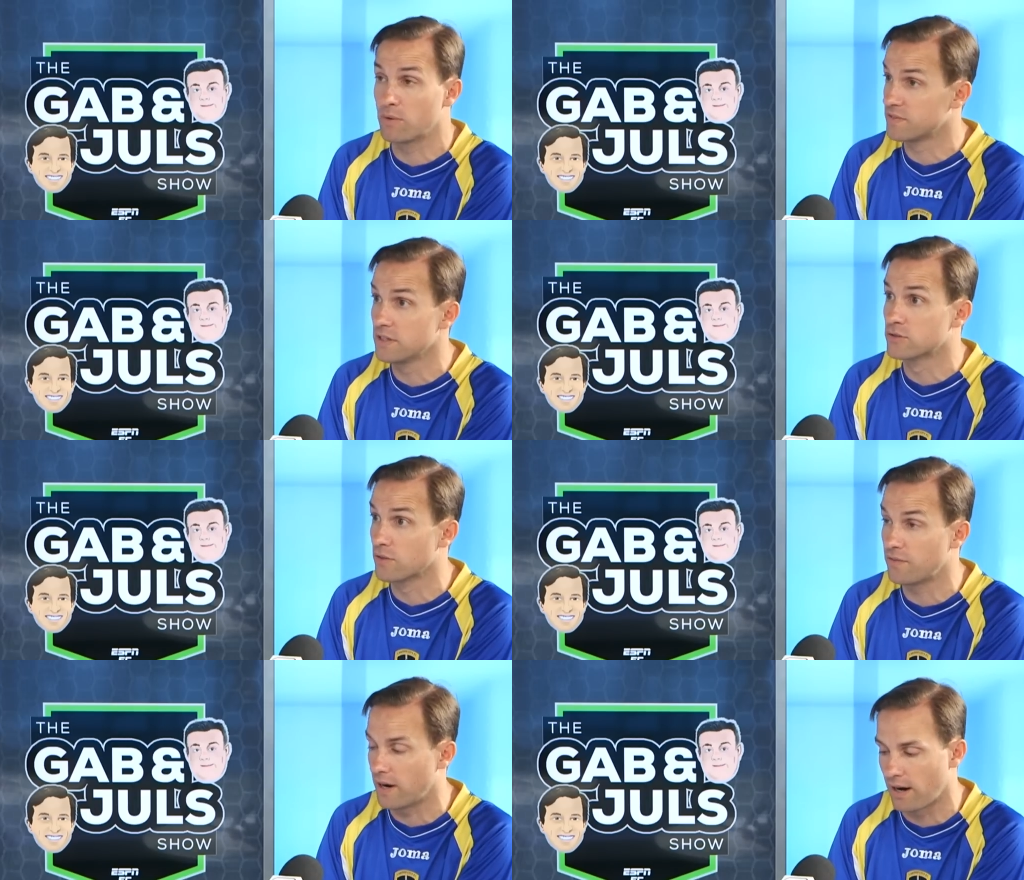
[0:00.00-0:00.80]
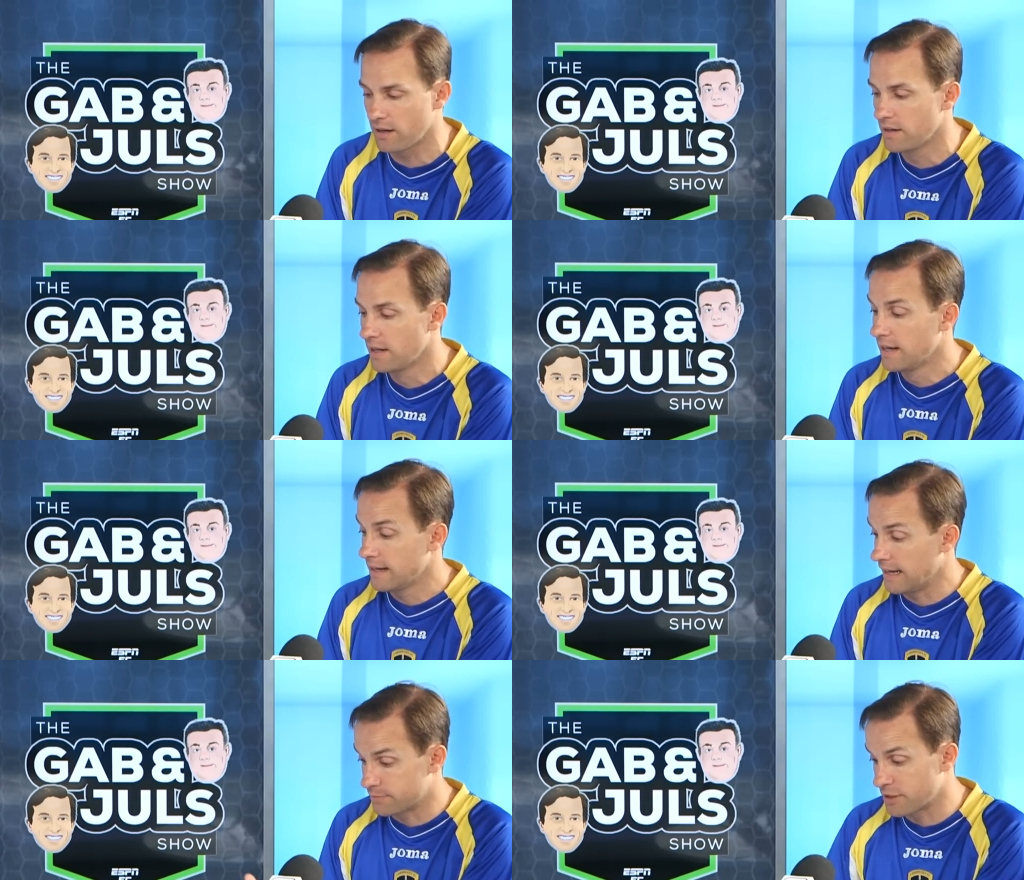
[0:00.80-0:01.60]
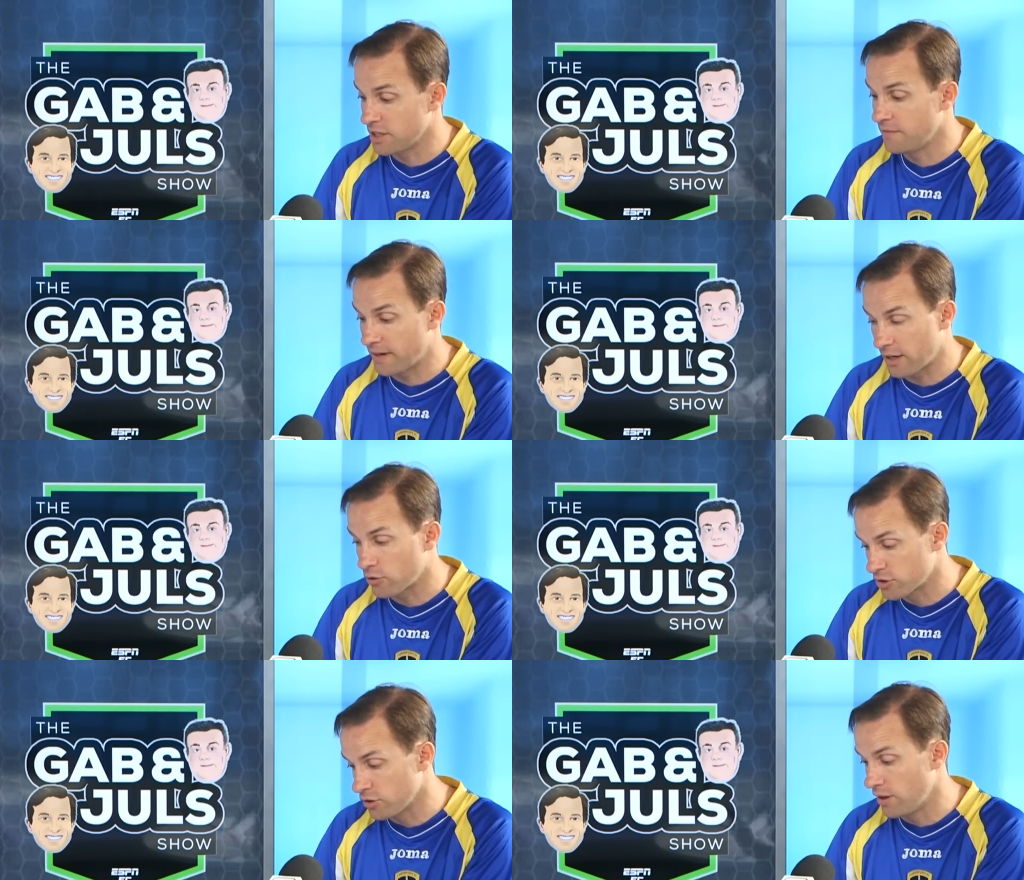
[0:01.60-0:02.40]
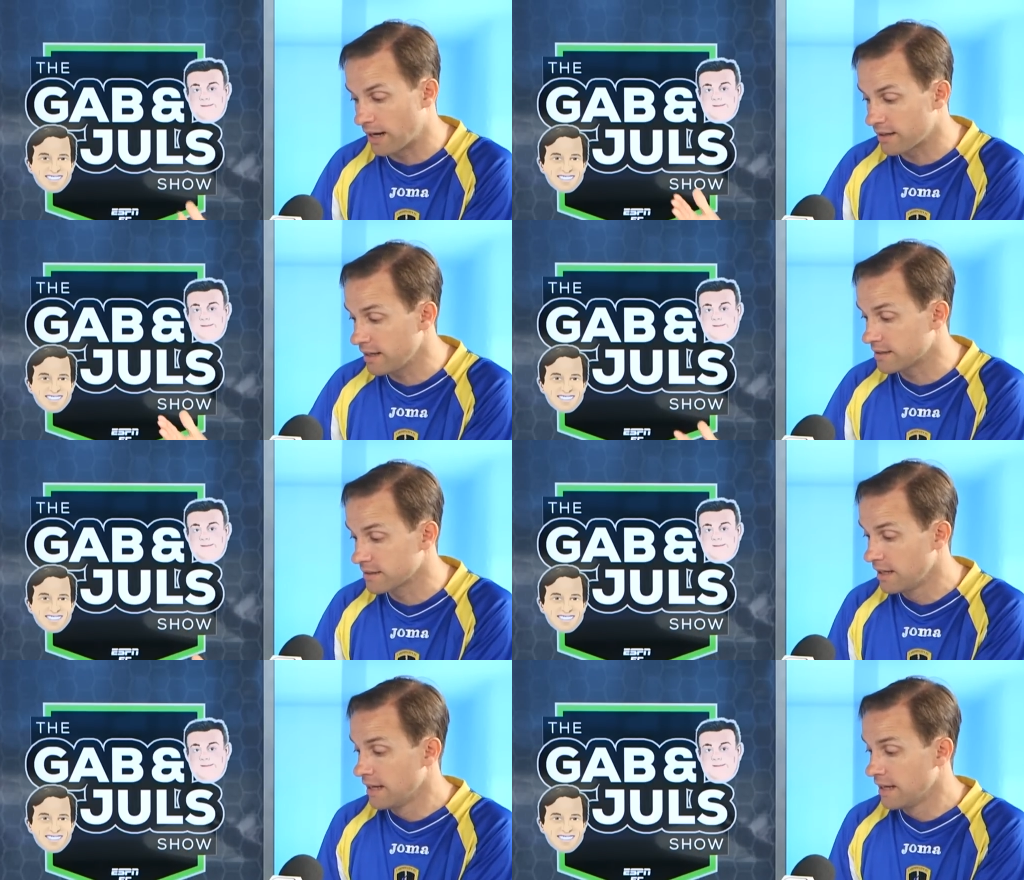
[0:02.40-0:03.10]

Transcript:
Speaker 1: we've seen so far, especially if he can continue like this.